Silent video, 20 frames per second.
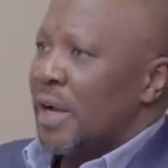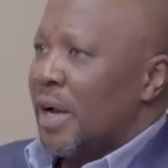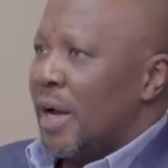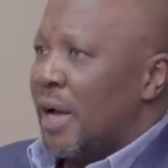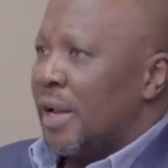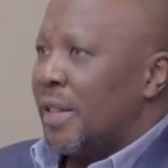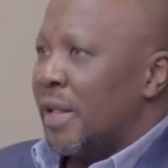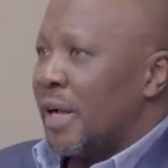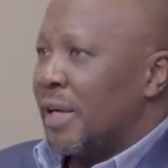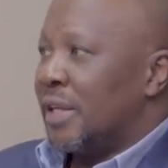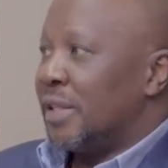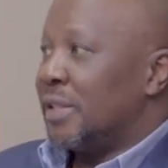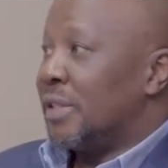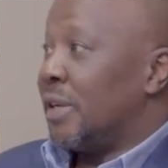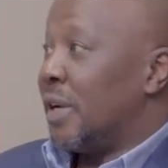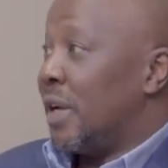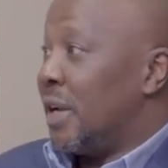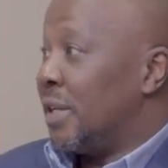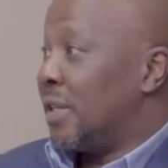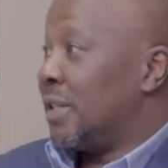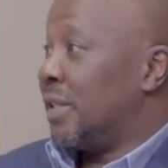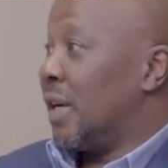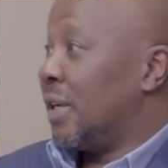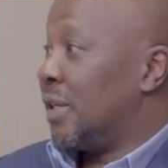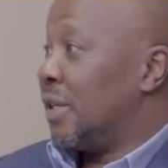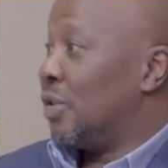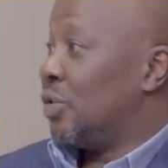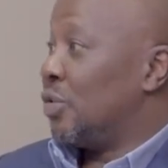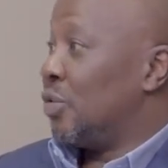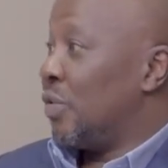and that has really
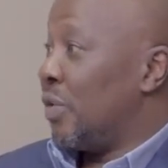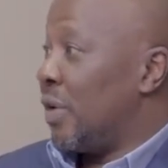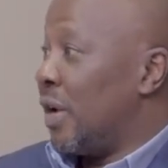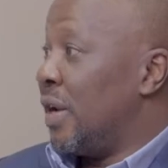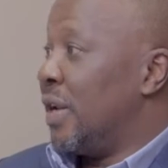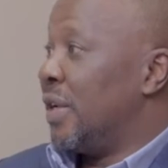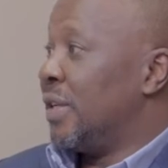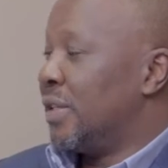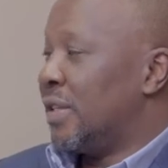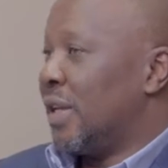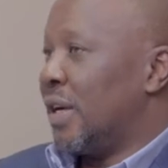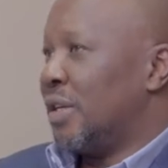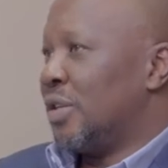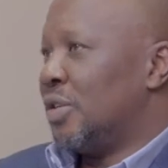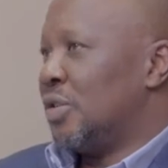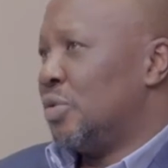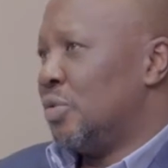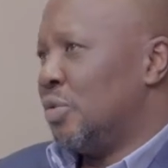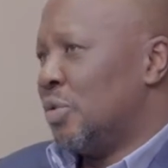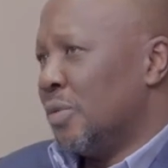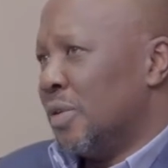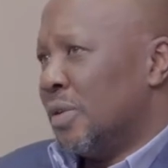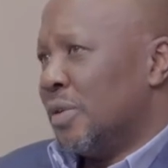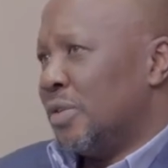started to really start to